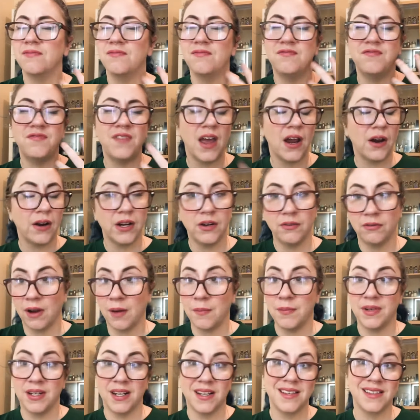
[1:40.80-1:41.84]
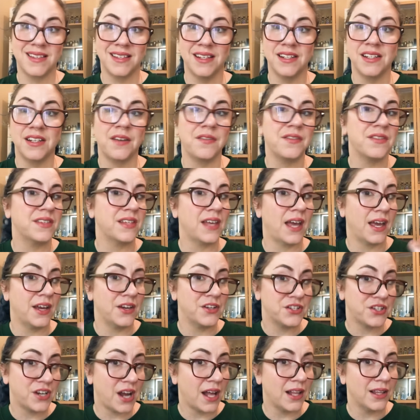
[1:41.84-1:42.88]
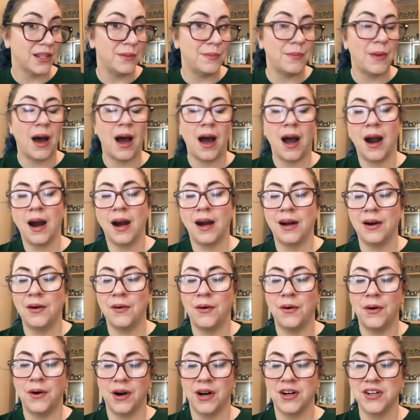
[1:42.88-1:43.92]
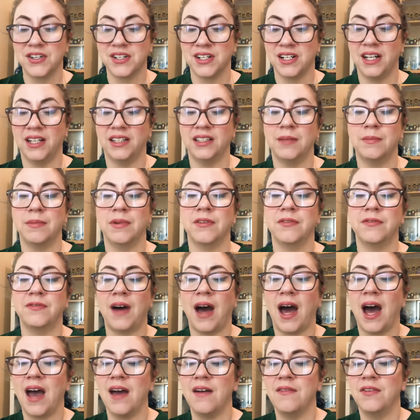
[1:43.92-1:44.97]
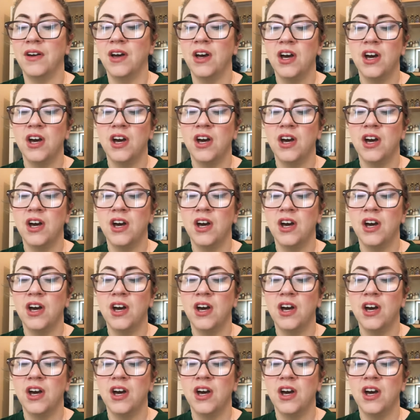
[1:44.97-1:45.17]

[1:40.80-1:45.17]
Very reminiscent of, say, Shalimar or Chanel number five,